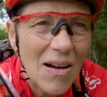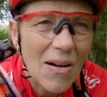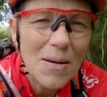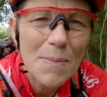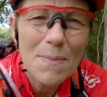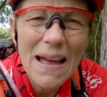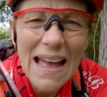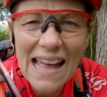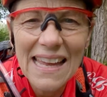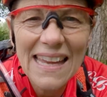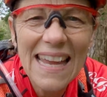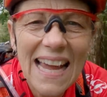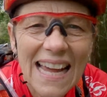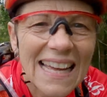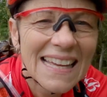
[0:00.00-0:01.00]
I
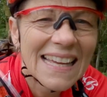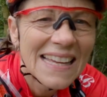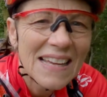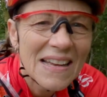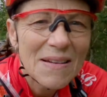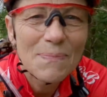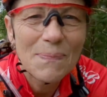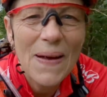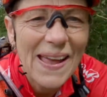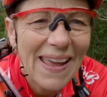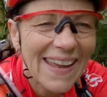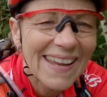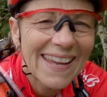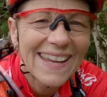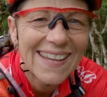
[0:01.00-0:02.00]
may
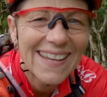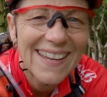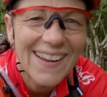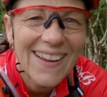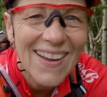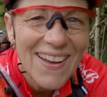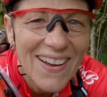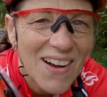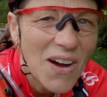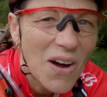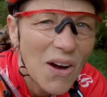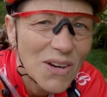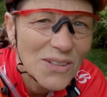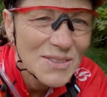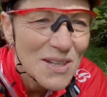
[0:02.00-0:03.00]
be
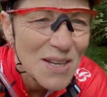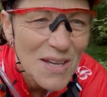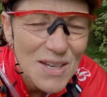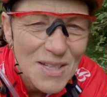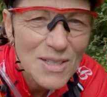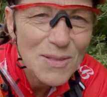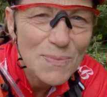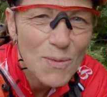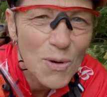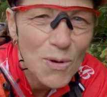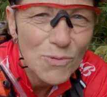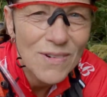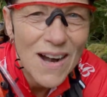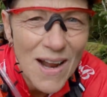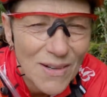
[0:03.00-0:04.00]
on
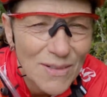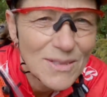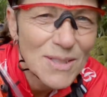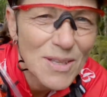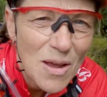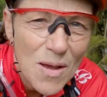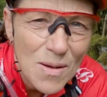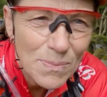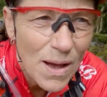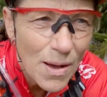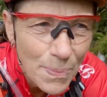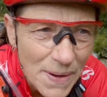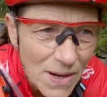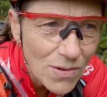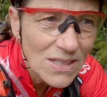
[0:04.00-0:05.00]
small roads, but
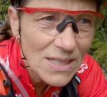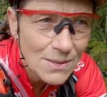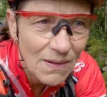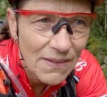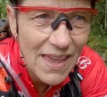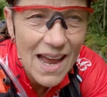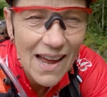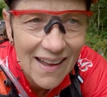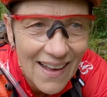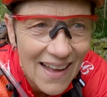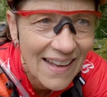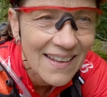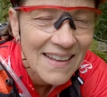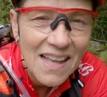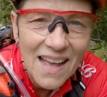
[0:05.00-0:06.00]
I'll be honest with you,
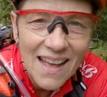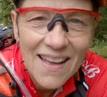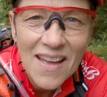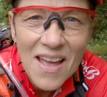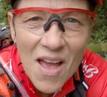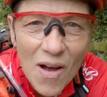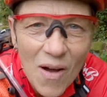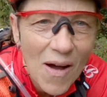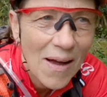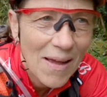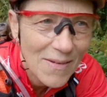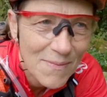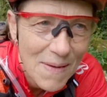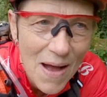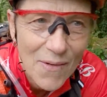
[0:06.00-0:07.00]

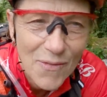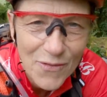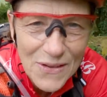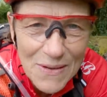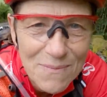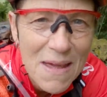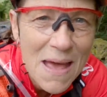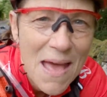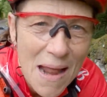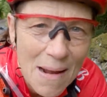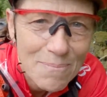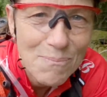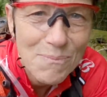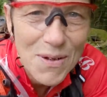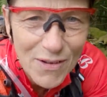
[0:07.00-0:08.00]
I'm huffing and